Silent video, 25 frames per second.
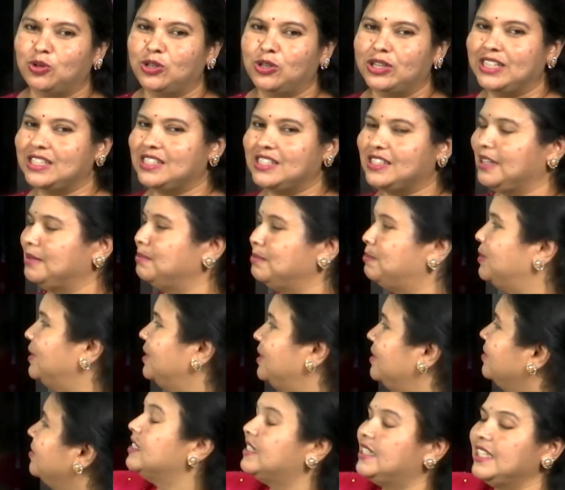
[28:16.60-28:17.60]
more example.
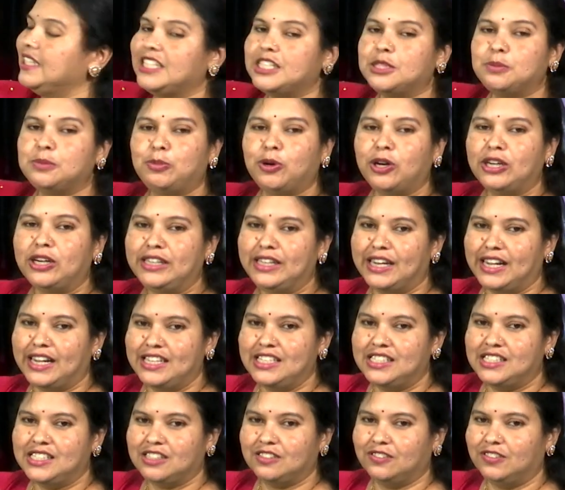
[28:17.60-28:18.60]

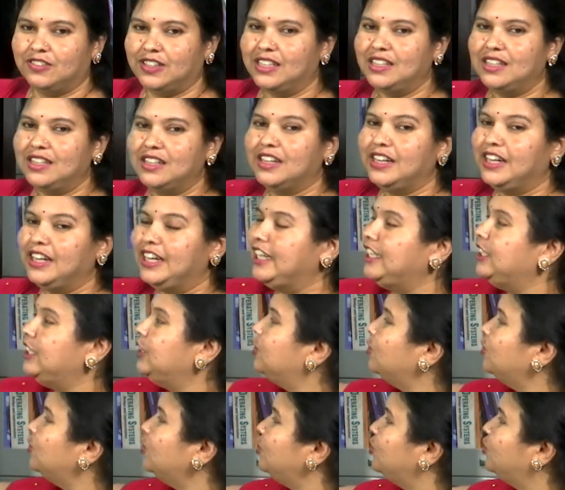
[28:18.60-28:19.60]
6.97 into